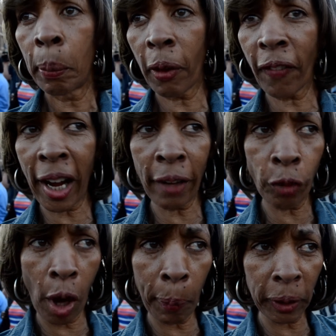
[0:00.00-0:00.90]
provide
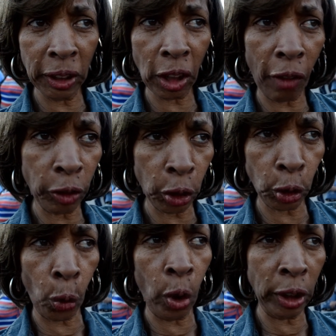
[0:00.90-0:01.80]
for our police officers
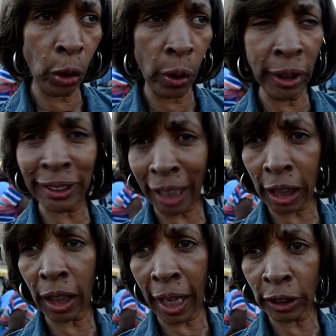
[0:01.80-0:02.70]
ongoing
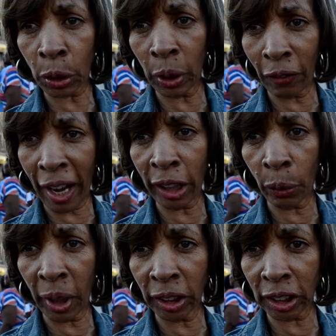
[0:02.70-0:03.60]
psychological
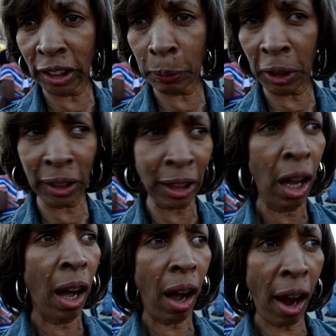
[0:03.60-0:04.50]
evaluations, because
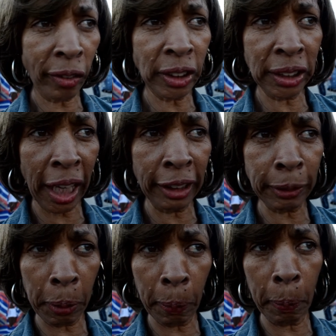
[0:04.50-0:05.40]
oftentimes
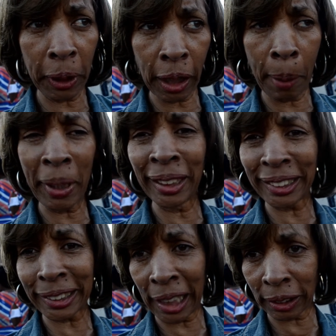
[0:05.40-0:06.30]
people become
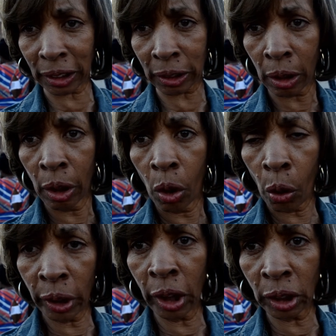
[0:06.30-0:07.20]
incensed
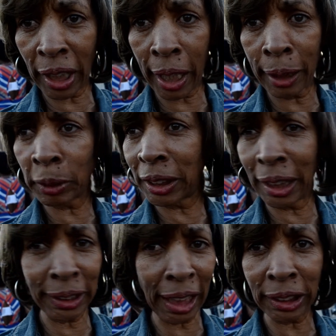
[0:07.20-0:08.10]
on their jobs,
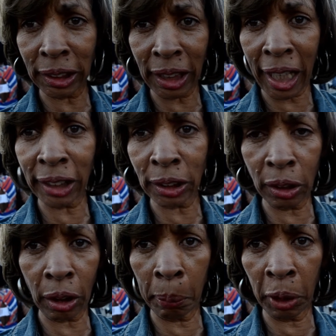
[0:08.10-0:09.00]
desensitized to the
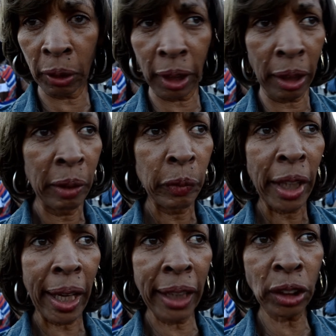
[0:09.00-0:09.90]
community.
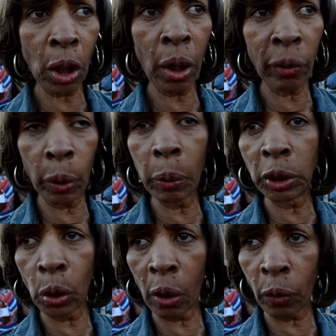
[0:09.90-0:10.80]
And so if we were
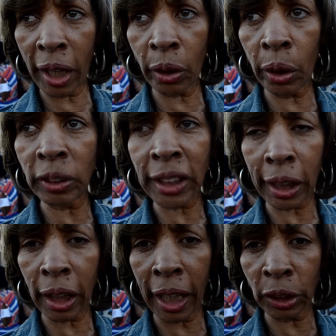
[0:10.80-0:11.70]
doing regular
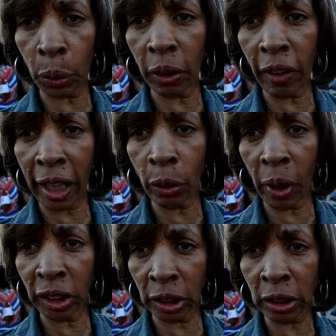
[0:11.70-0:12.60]
psychological
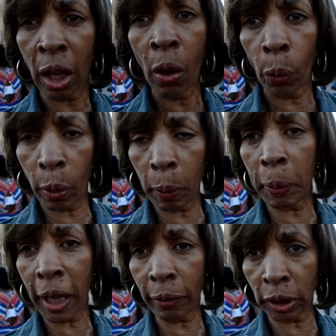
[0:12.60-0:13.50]
evaluations, we would
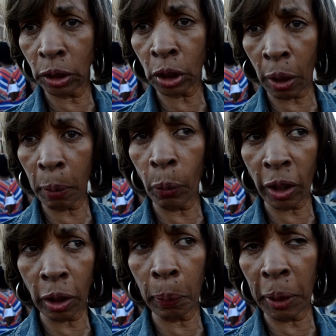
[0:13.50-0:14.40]
be able to determine
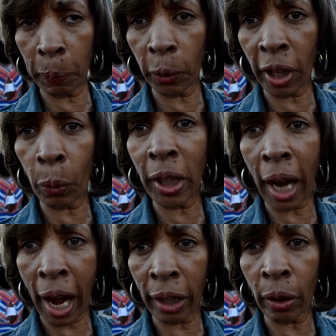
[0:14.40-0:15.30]
whether the people that we
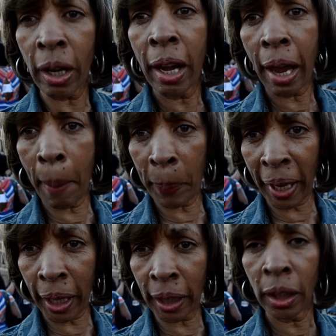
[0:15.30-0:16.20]
hire and
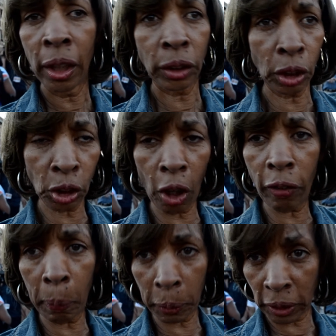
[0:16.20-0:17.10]
pay to serve
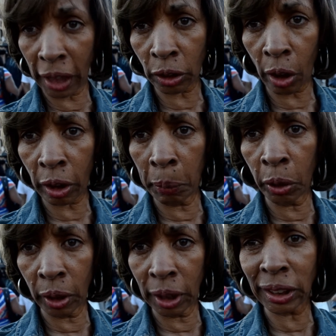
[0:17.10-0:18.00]
and protect our
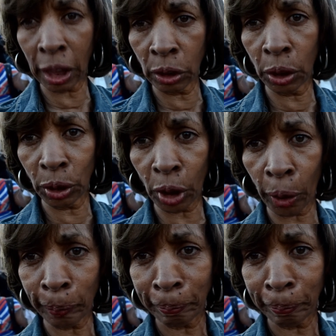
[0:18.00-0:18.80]
communities can do so.